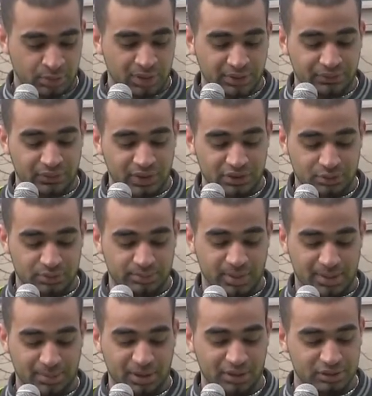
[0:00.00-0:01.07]
one of which was
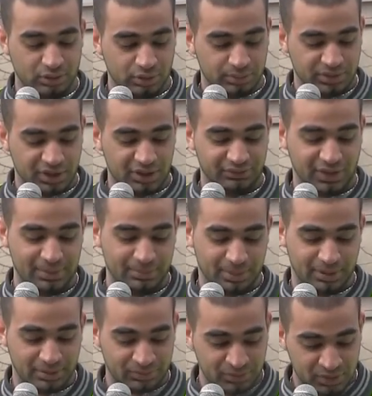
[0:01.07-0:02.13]
my mother's hometown of
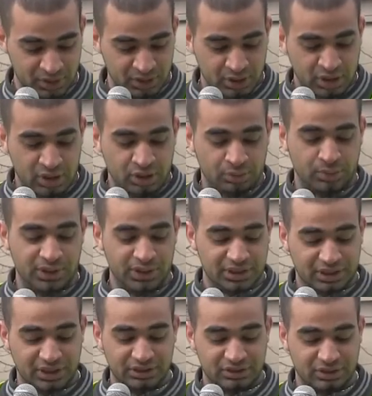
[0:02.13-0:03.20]
Abba. We
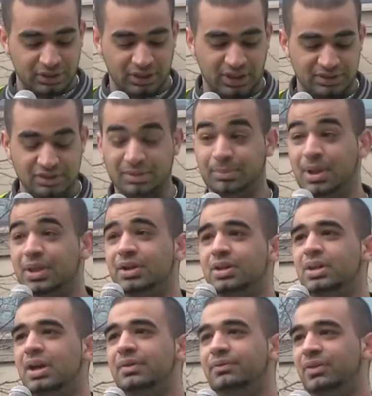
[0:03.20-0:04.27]
in an instant lost a
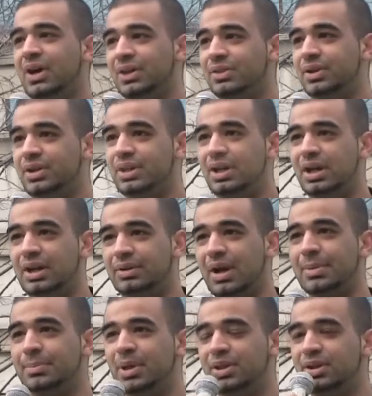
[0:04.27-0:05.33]
mother, a father, a
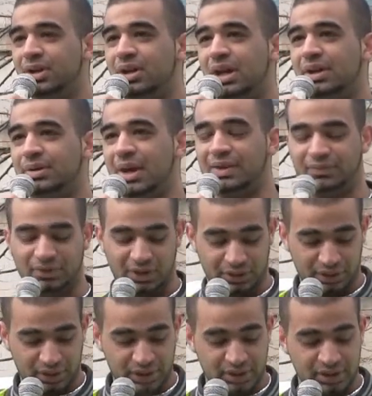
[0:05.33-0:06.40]
grandmother, a
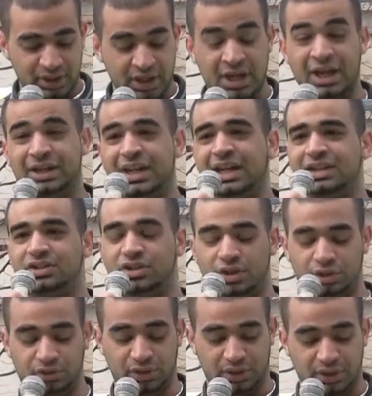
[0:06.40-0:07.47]
grandfather, and 8
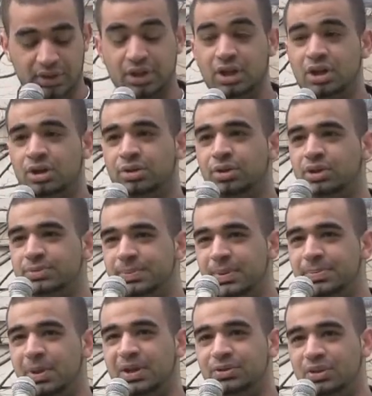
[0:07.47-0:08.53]
children. Those
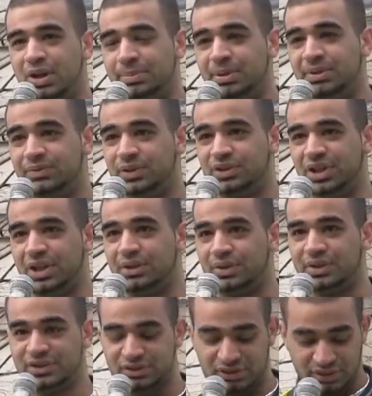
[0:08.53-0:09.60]
people I do not believe were
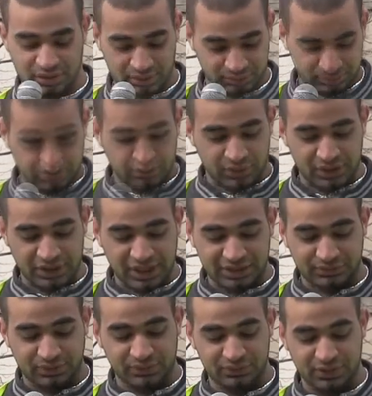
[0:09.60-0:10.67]
terrorists. For the
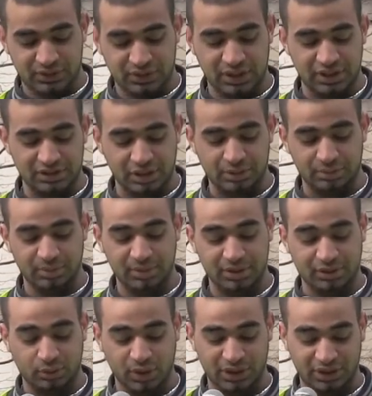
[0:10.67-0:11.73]
next 15 days, I would
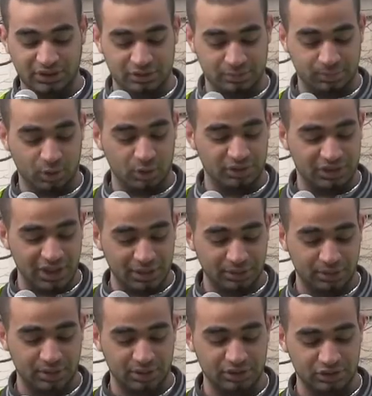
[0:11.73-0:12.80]
witness more
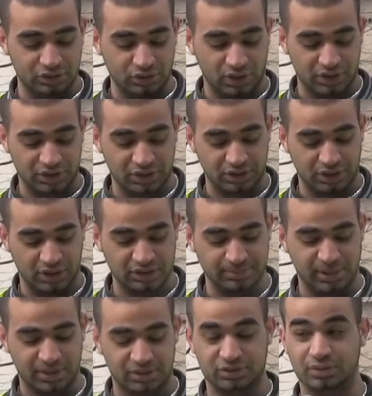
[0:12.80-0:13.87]
death and destruction
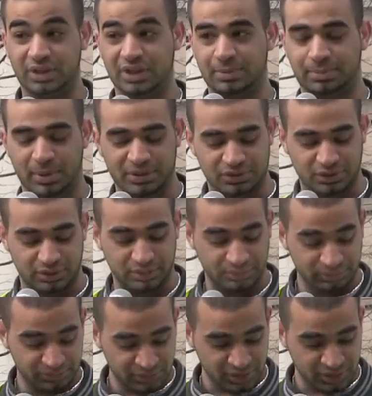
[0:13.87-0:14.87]
caused by the Israeli oppressor.